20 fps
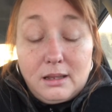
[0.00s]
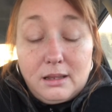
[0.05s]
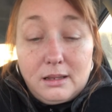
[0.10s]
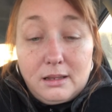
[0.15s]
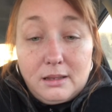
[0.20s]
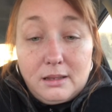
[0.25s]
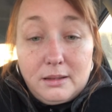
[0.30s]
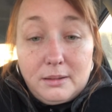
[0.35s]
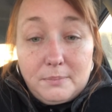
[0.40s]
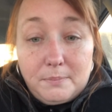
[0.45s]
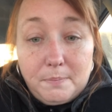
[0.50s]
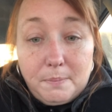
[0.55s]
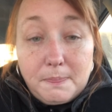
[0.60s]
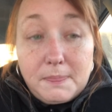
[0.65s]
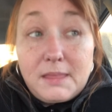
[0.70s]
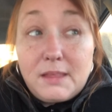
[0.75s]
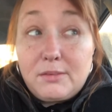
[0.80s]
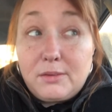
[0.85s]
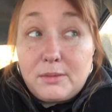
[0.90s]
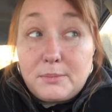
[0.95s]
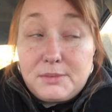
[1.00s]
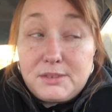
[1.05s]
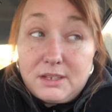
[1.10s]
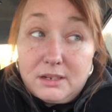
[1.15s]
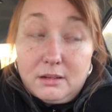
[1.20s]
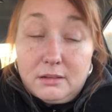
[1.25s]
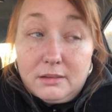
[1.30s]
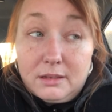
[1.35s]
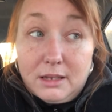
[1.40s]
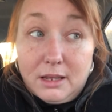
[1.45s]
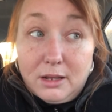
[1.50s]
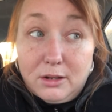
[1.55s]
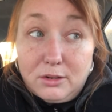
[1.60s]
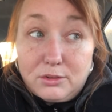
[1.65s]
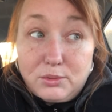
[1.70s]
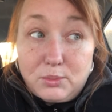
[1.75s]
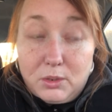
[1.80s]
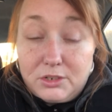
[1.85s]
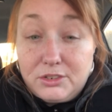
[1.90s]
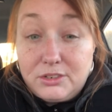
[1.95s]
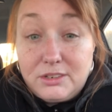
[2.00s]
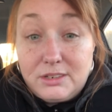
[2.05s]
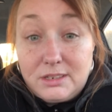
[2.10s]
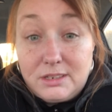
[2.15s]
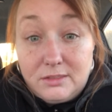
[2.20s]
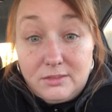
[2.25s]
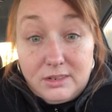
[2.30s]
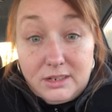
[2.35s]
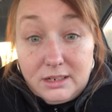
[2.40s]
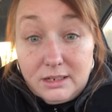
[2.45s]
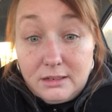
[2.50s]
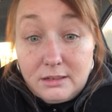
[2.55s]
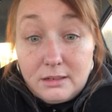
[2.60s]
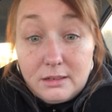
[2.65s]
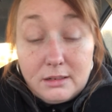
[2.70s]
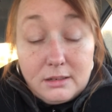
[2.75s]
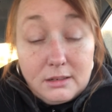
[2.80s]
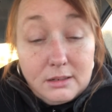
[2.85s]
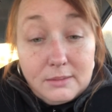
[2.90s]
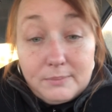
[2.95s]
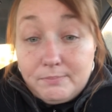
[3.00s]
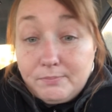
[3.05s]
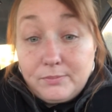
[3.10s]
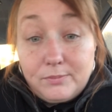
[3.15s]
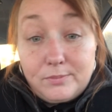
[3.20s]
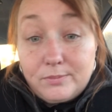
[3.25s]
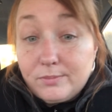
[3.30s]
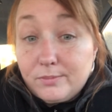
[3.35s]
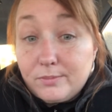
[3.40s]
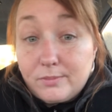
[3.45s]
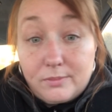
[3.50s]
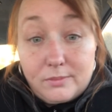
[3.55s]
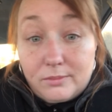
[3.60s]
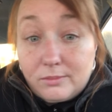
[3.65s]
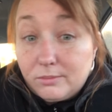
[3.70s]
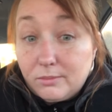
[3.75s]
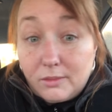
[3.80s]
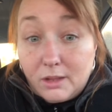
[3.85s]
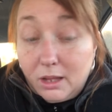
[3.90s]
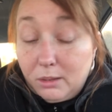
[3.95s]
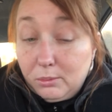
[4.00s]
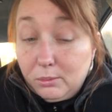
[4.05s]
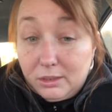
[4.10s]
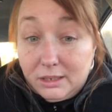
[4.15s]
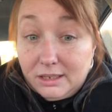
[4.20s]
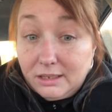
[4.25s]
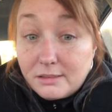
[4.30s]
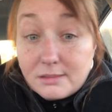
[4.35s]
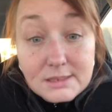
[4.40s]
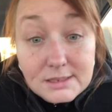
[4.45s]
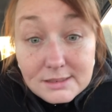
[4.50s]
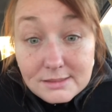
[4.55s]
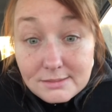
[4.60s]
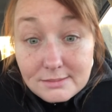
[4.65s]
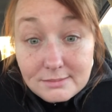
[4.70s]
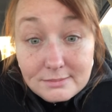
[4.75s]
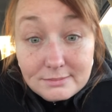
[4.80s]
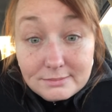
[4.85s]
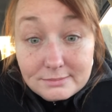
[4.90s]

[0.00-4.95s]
If I'm sitting on the couch watching TV, I will eat.